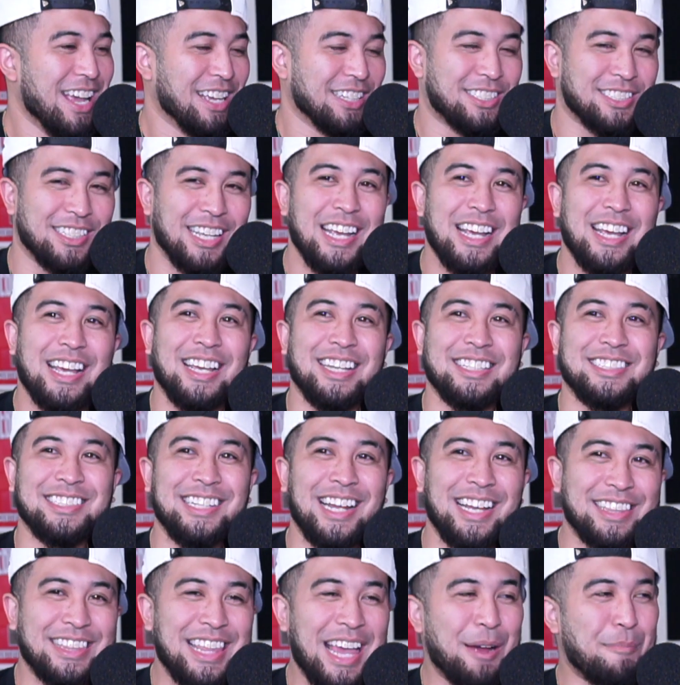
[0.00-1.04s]
It's
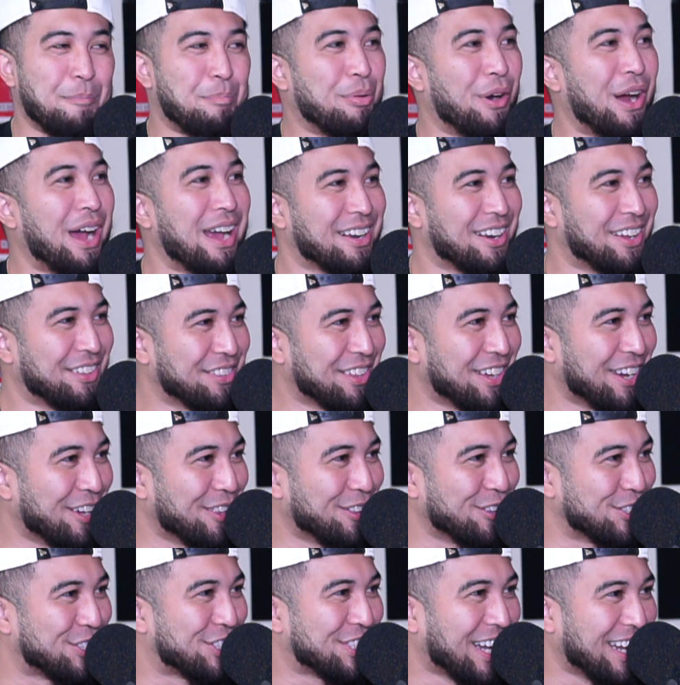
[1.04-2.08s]
not that bright on the
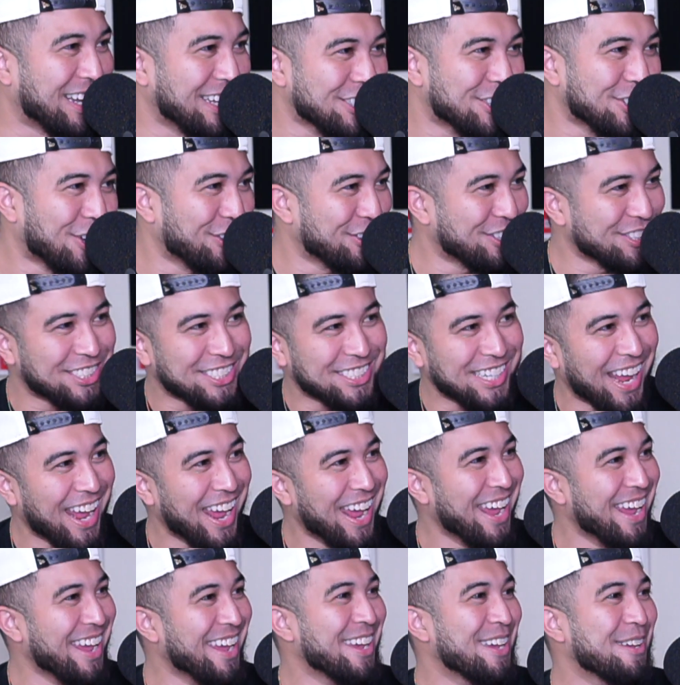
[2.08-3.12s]
other side. It's all the
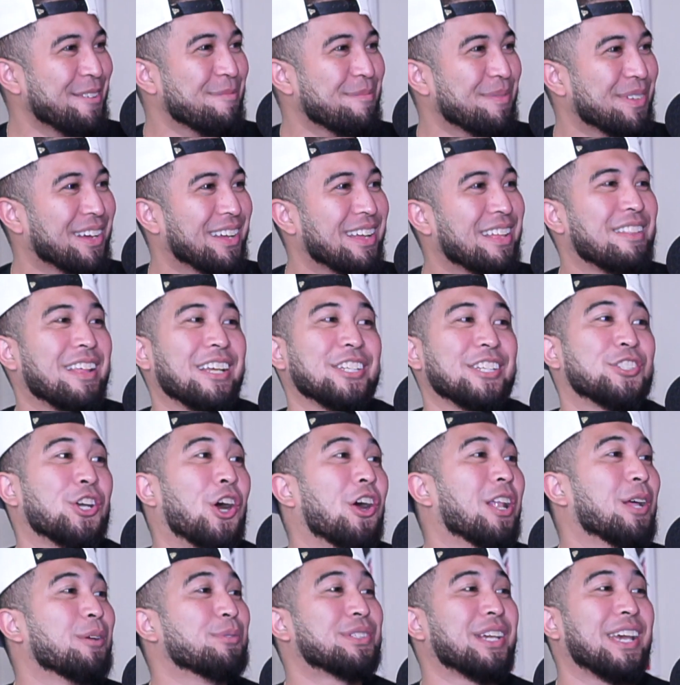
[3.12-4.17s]
same. That's
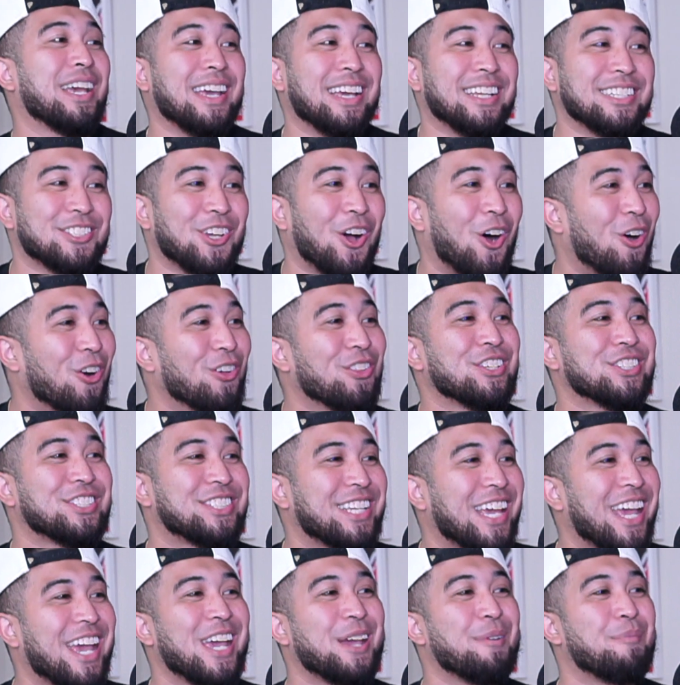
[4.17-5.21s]
all I'm saying. It's all the
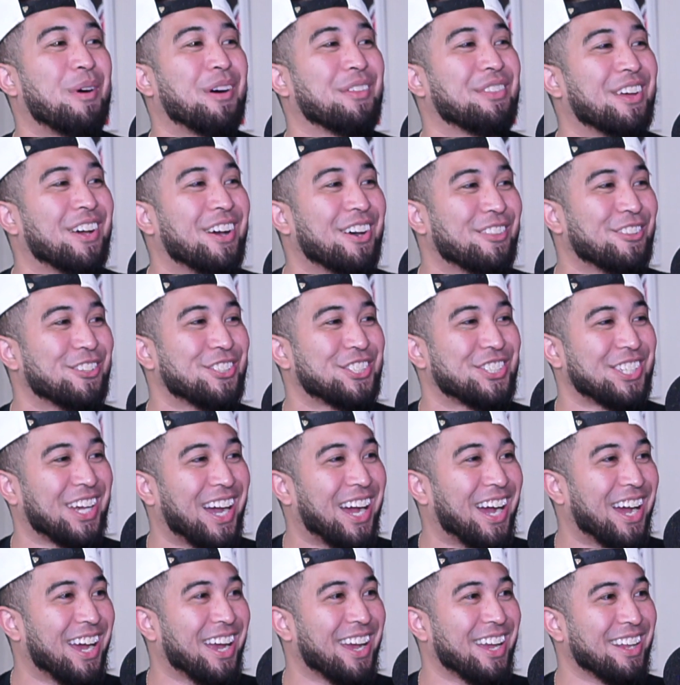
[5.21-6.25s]
same on the other
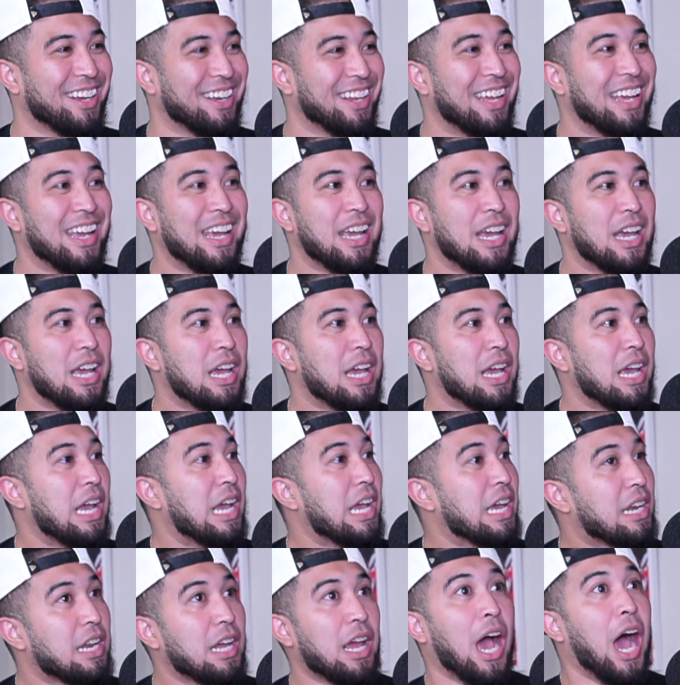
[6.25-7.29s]
side. No,
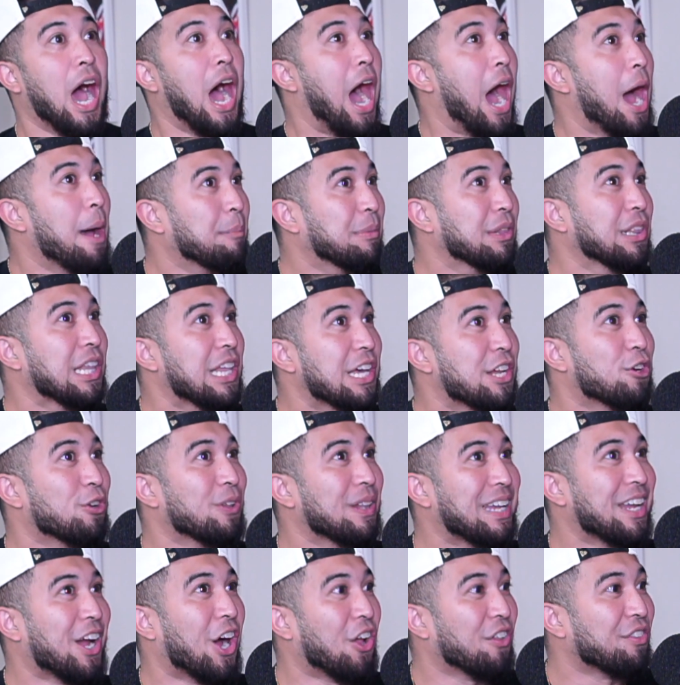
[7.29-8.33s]
it's not. I'm
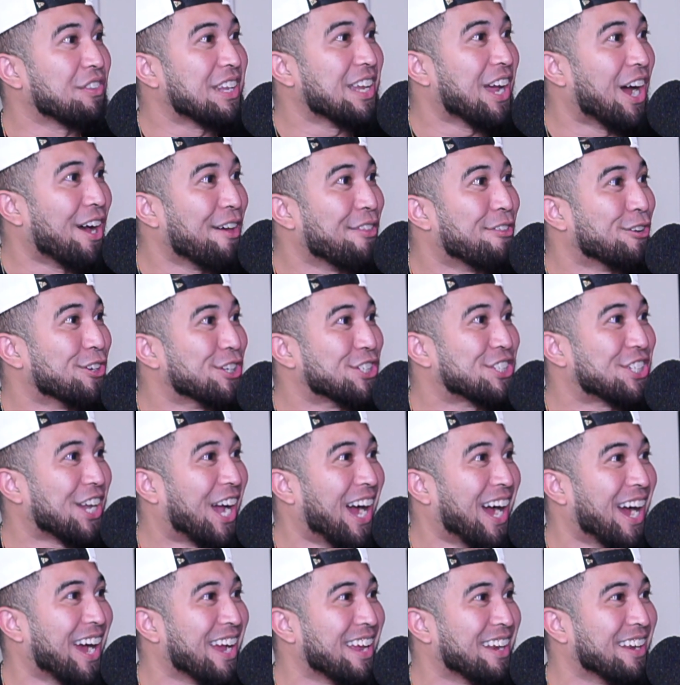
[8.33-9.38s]
literally on the other
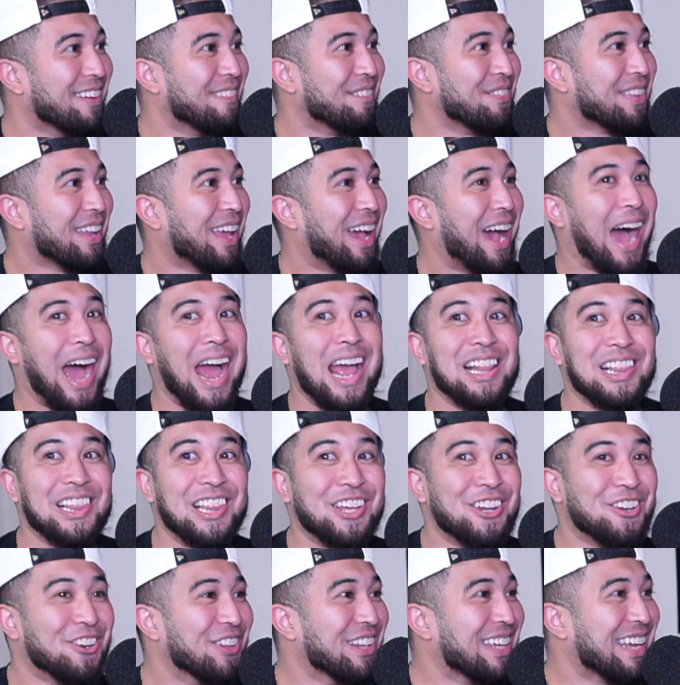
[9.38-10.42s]
side. Well, maybe for you I
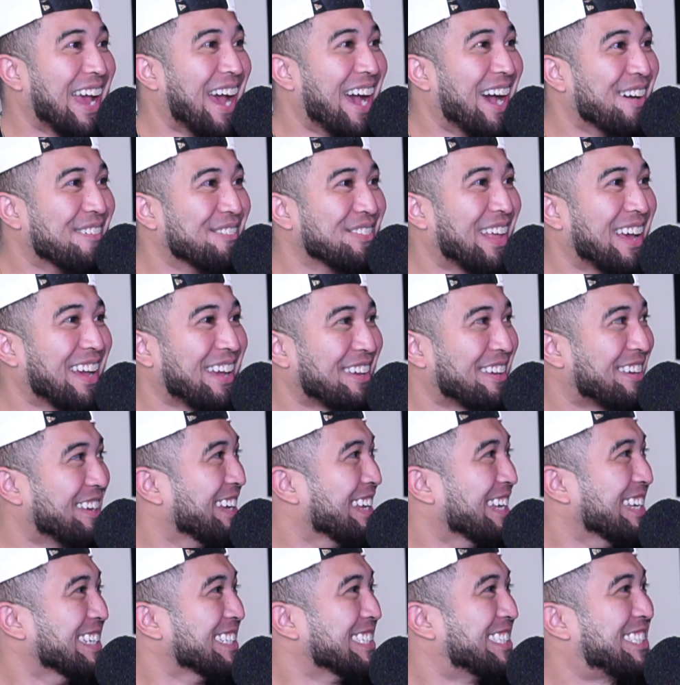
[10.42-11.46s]
literally have, like,
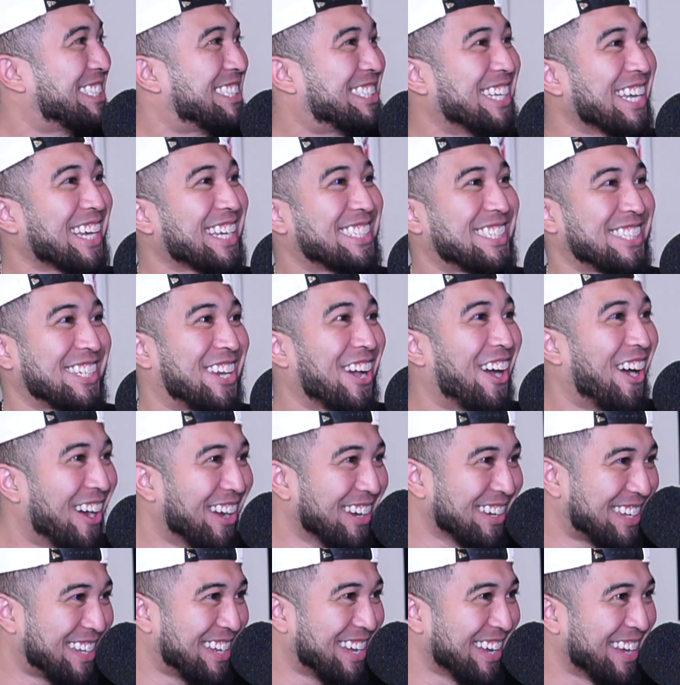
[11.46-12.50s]
six
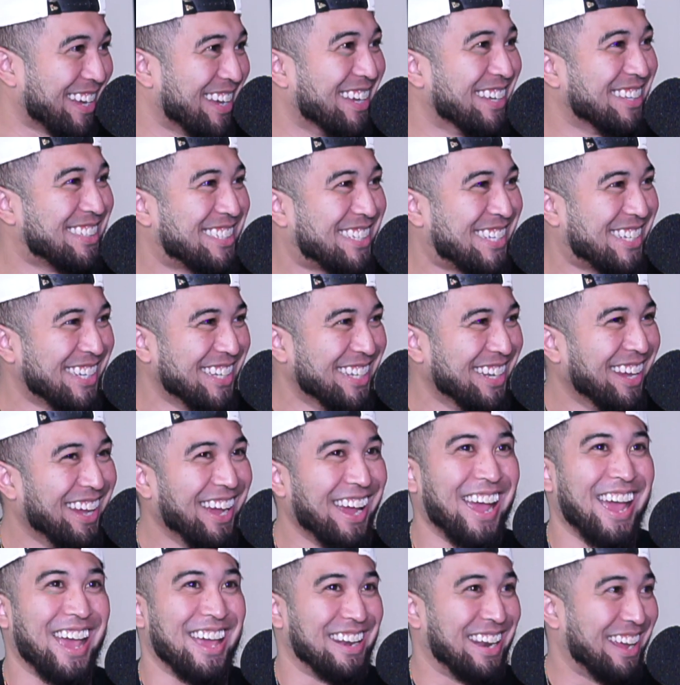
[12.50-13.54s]
god kids.
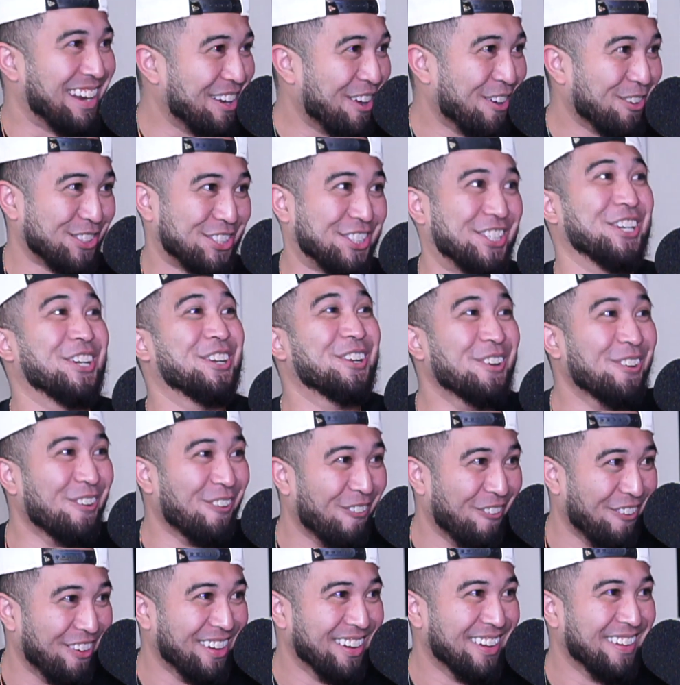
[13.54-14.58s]
Maybe. And I know
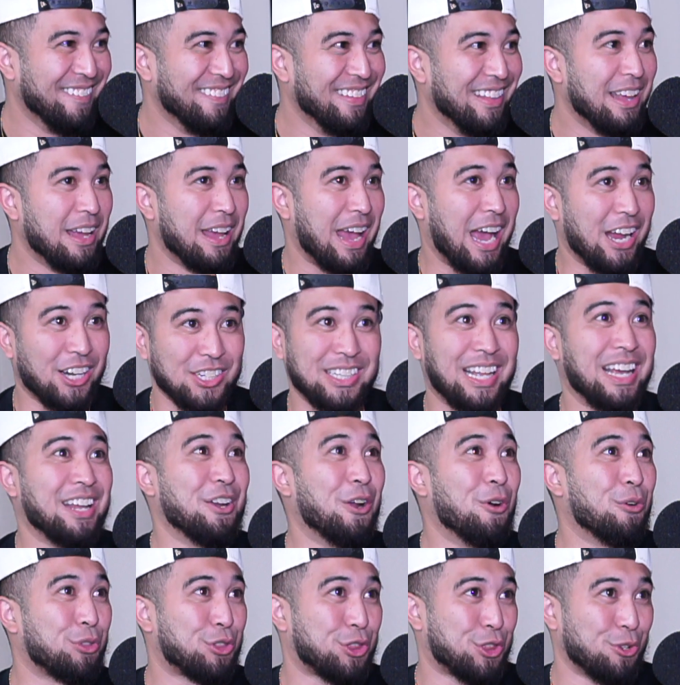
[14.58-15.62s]
two. Actually, I
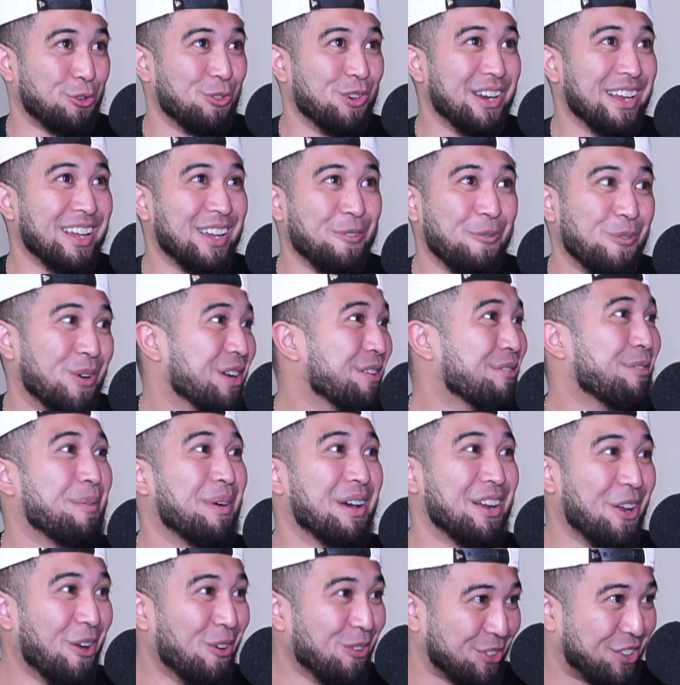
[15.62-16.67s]
know three. One of them
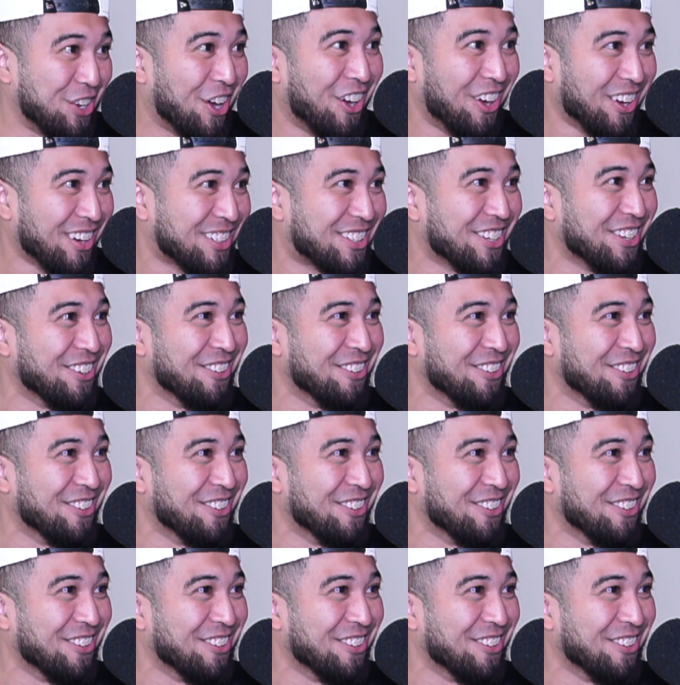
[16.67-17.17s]
I don't talk